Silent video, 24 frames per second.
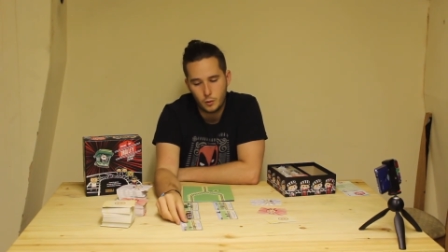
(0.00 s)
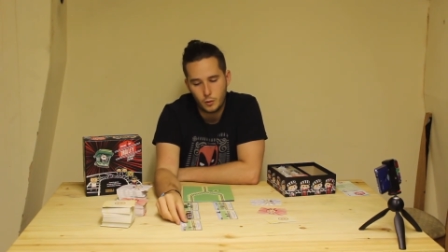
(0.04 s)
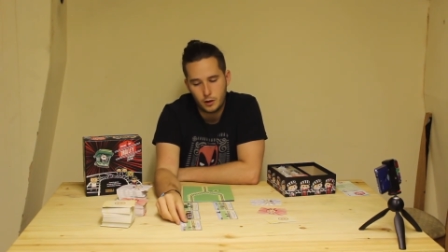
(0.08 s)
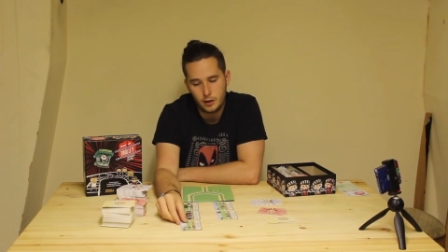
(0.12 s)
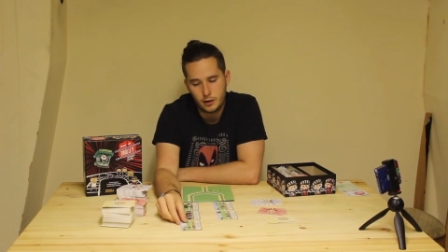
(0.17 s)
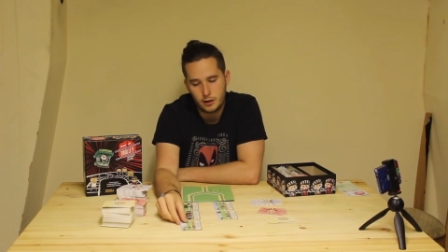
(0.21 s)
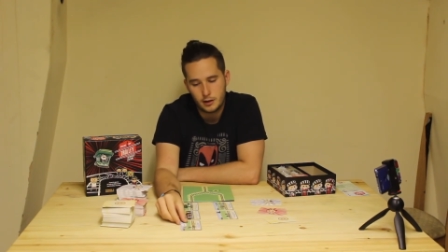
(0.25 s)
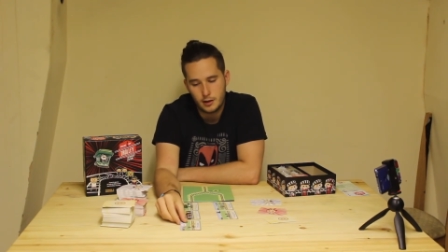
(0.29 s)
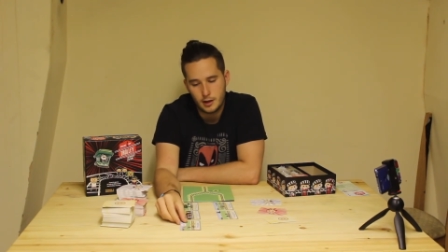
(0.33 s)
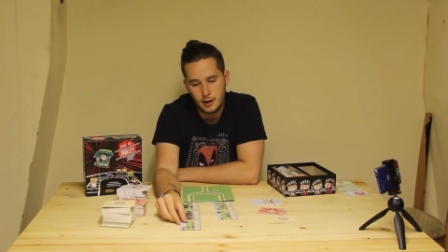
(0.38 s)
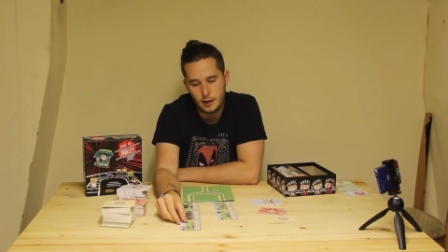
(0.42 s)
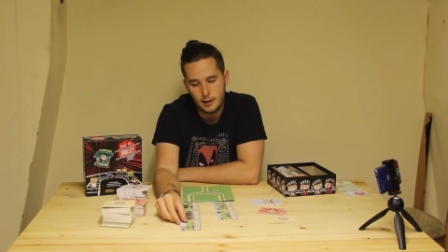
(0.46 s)

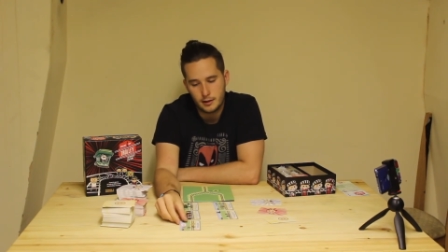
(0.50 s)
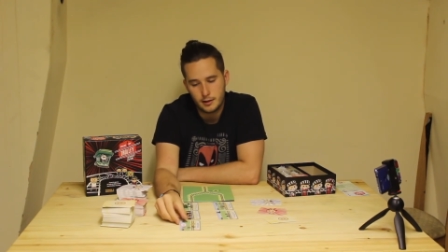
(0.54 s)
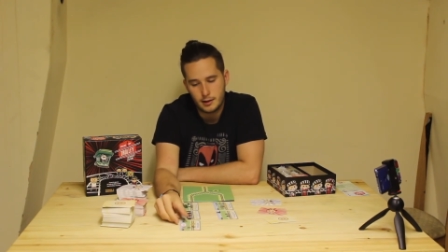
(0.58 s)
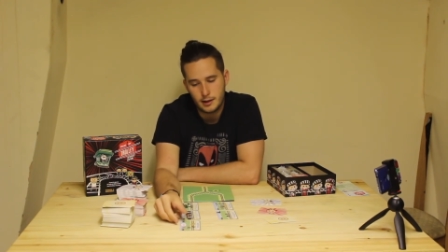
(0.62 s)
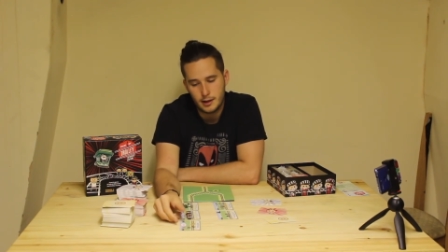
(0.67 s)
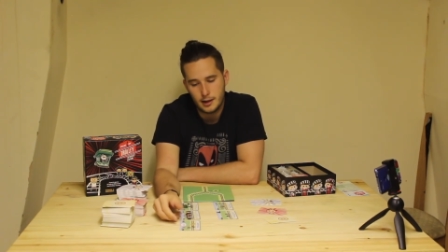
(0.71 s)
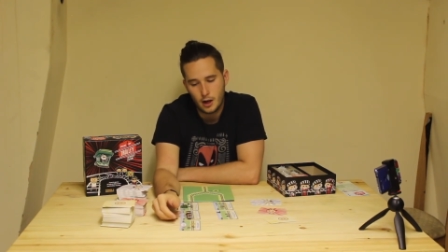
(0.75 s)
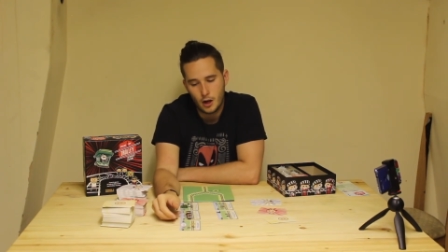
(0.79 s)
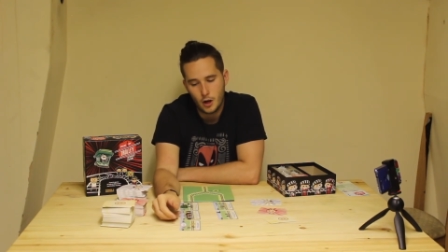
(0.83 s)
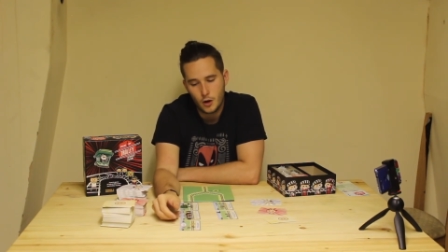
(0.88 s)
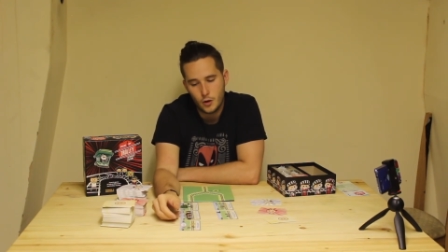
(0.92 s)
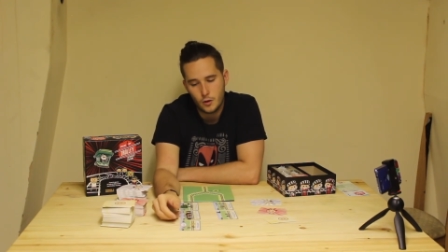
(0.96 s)
which is
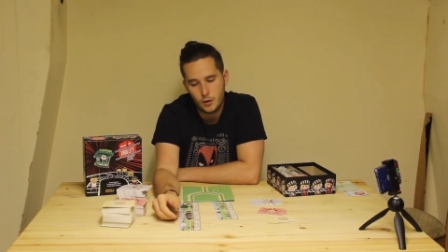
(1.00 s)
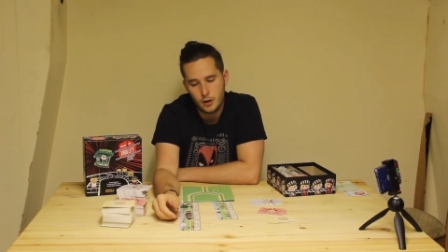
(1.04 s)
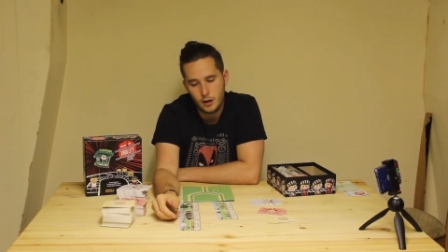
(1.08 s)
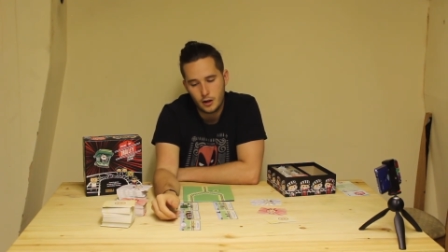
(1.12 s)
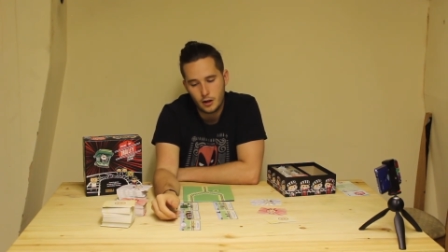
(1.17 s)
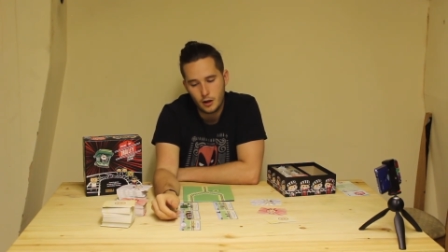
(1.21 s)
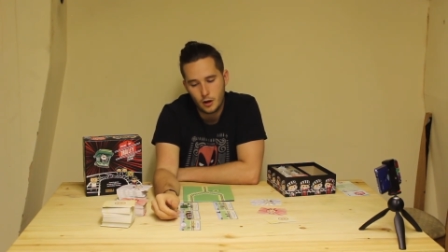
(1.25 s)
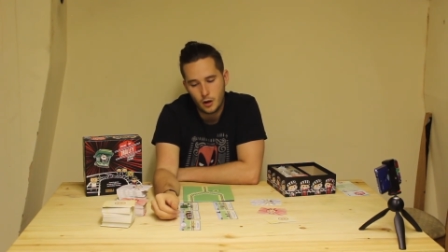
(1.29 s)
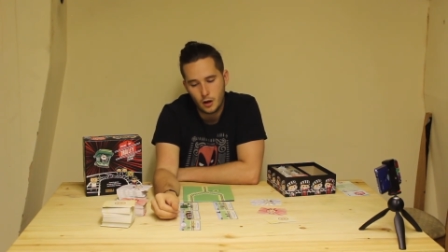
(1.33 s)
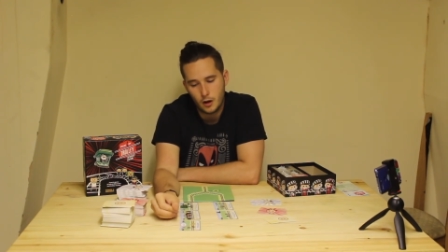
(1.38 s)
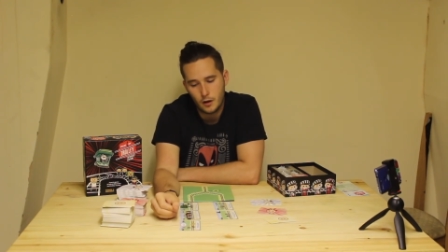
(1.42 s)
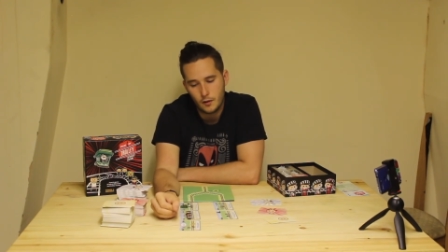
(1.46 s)
the
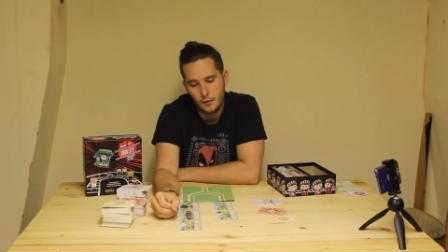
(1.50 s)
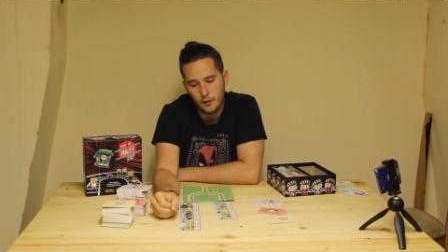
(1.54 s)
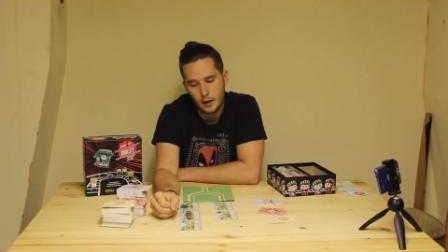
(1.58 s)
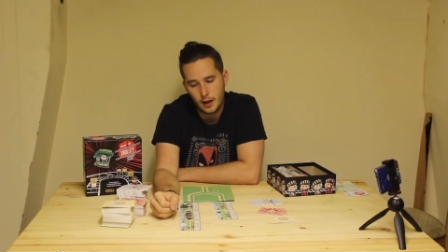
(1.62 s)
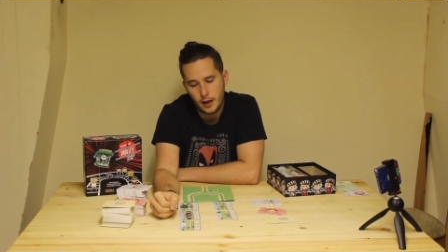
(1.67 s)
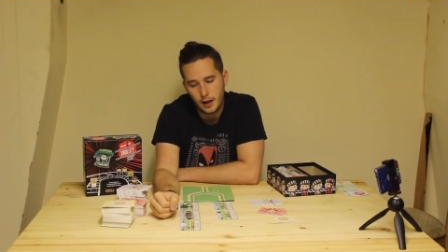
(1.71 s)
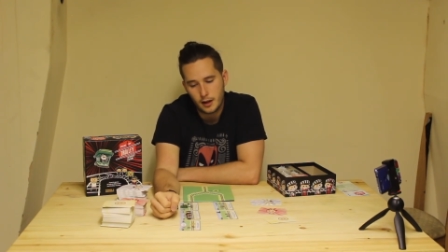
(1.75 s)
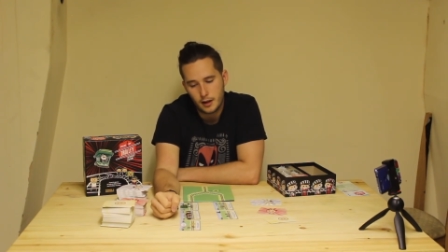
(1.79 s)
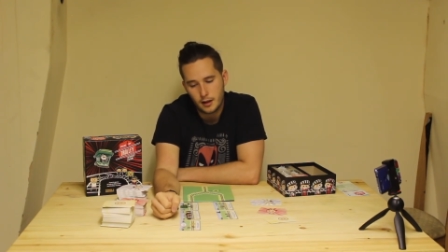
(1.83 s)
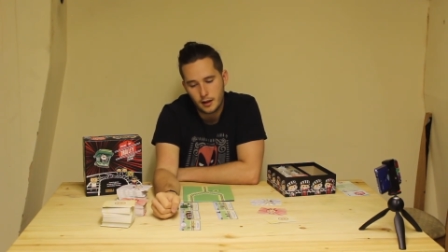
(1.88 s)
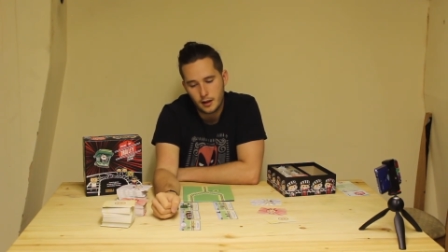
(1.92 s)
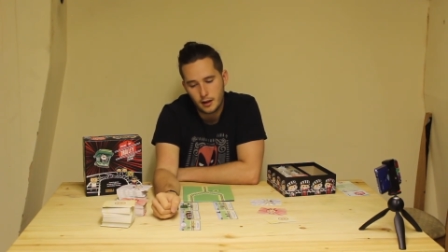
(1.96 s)
owner of
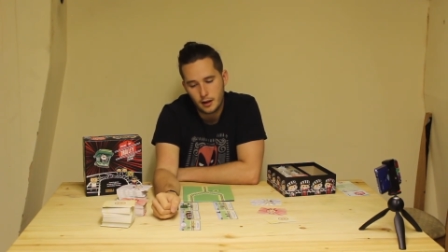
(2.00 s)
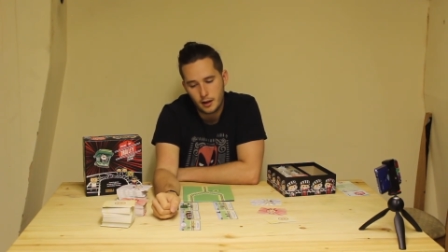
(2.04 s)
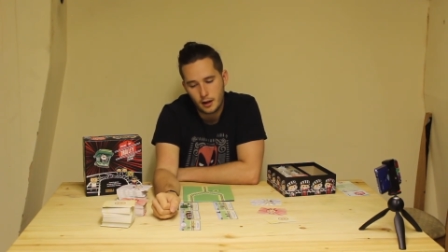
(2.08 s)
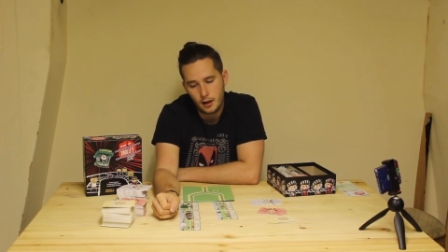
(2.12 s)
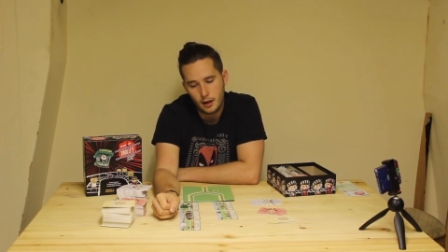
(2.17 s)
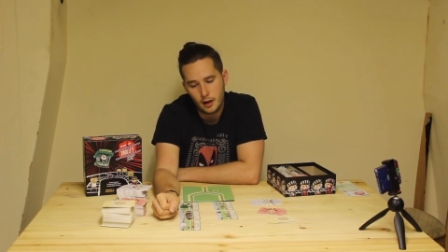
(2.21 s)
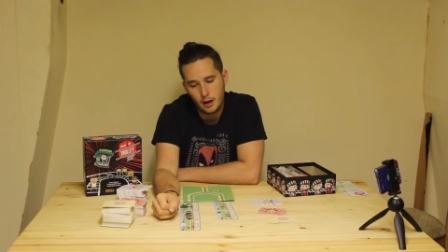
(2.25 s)
a